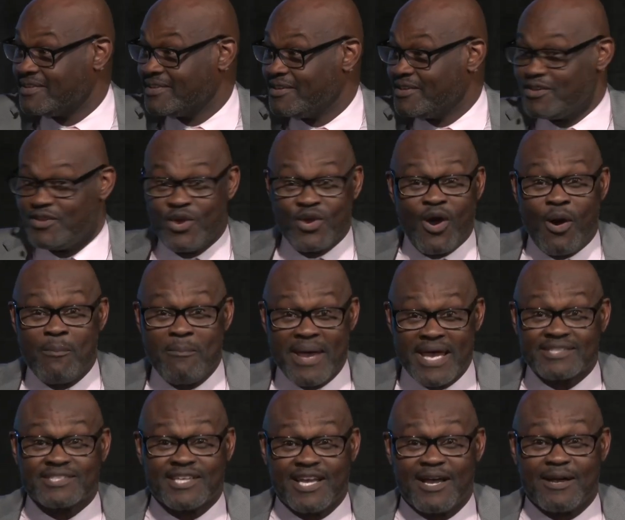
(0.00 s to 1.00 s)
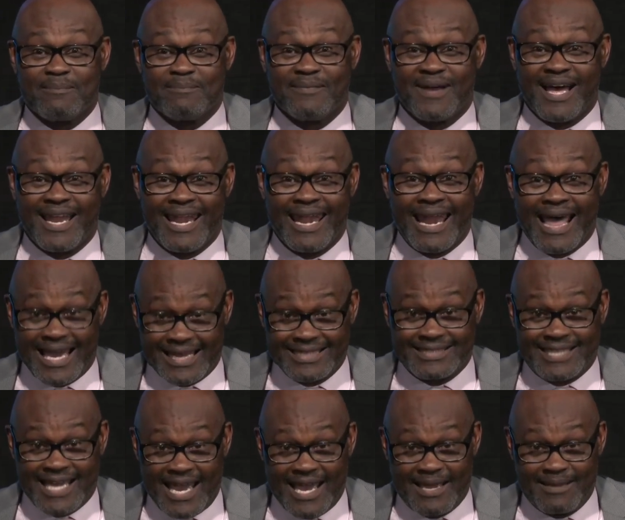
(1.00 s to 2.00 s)
you're going to mess up a lot of
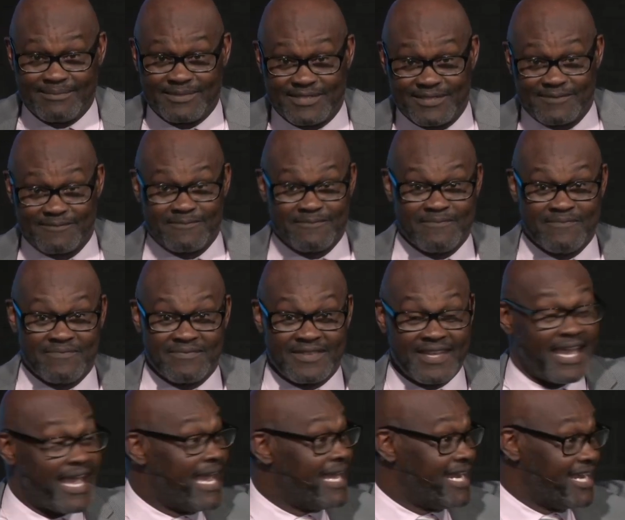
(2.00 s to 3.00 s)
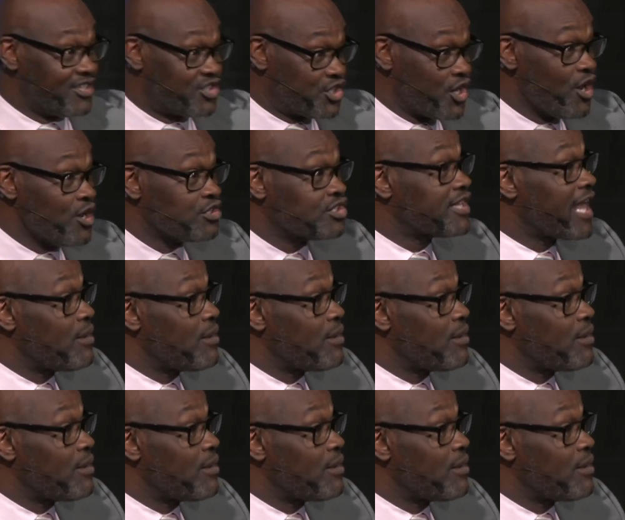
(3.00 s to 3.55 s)
times. And in church, they